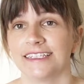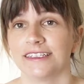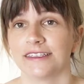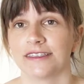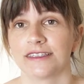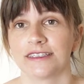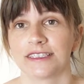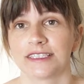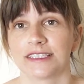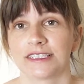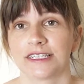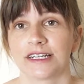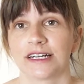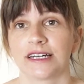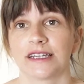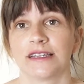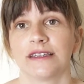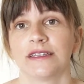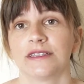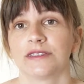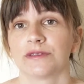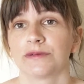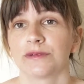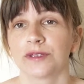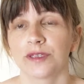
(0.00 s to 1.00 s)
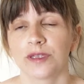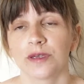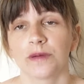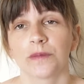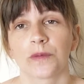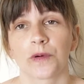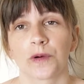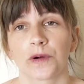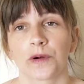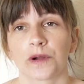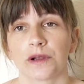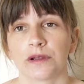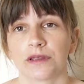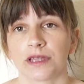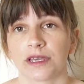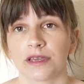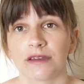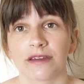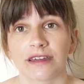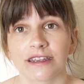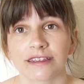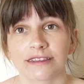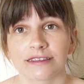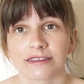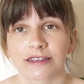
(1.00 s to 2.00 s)
into the stud. It's really important that you
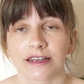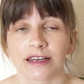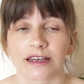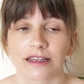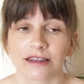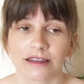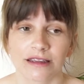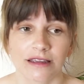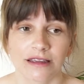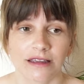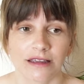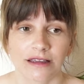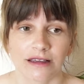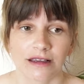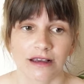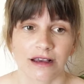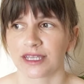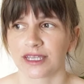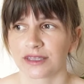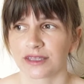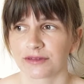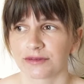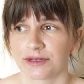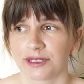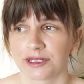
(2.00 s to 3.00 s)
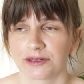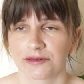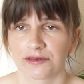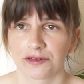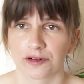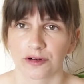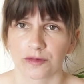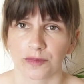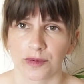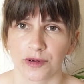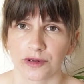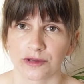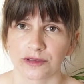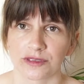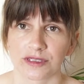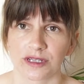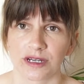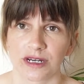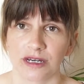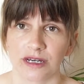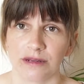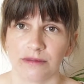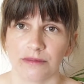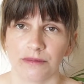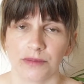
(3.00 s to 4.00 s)
hit a stud. It's like 3 or 4 bolts
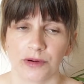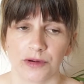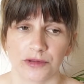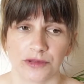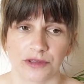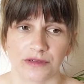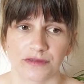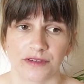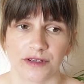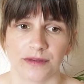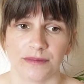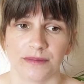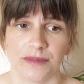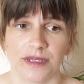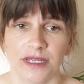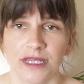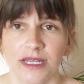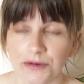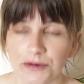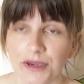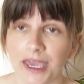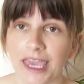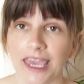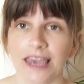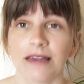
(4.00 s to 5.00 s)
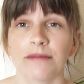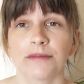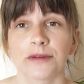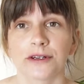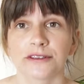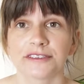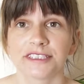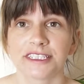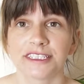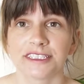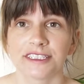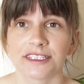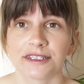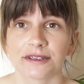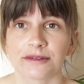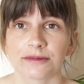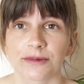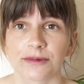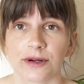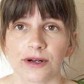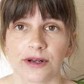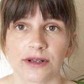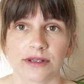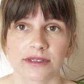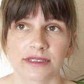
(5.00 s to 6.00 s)
on both of them. You can't bolt into your
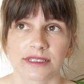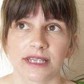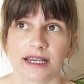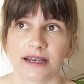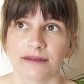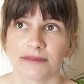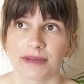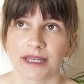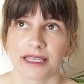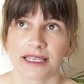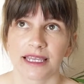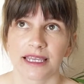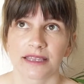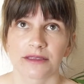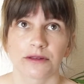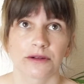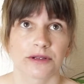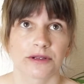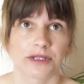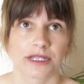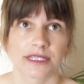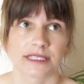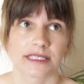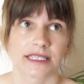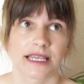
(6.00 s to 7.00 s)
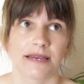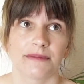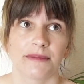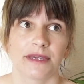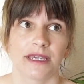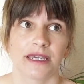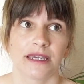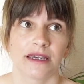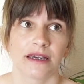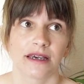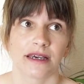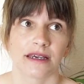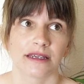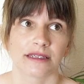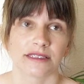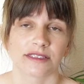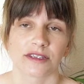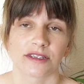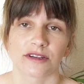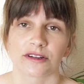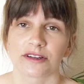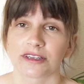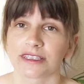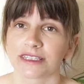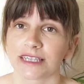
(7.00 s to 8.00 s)
walls. My landlord does let me as
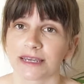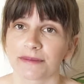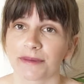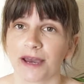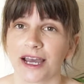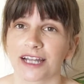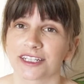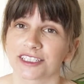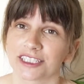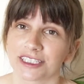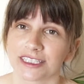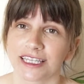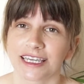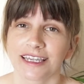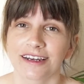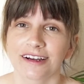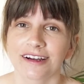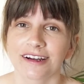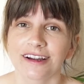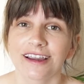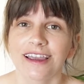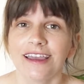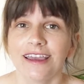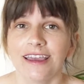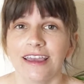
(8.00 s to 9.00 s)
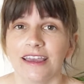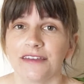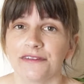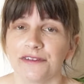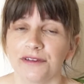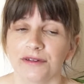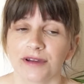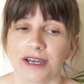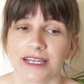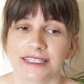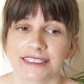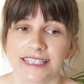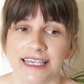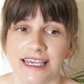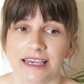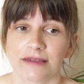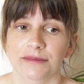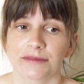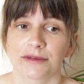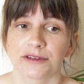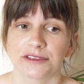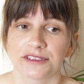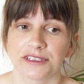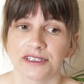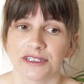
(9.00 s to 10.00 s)
long as I patch it later. If you guys
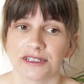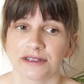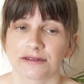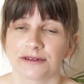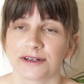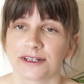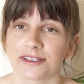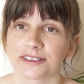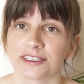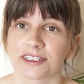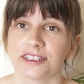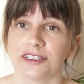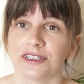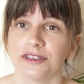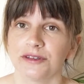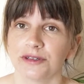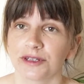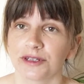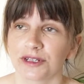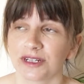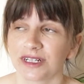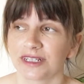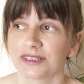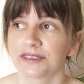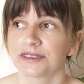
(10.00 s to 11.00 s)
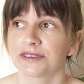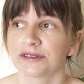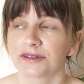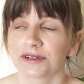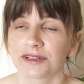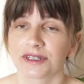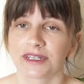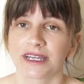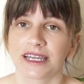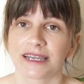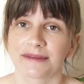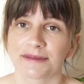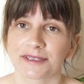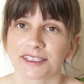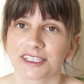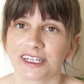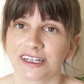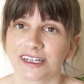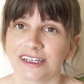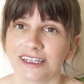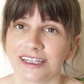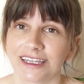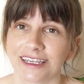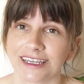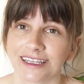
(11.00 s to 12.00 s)
can't bolt into your walls, you can also go to
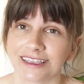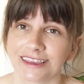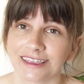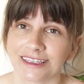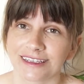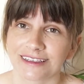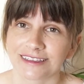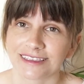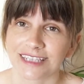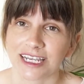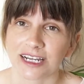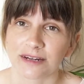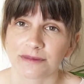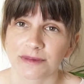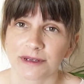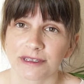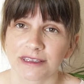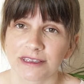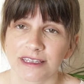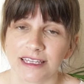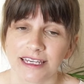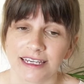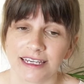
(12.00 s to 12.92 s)
Amazon and get these hairpin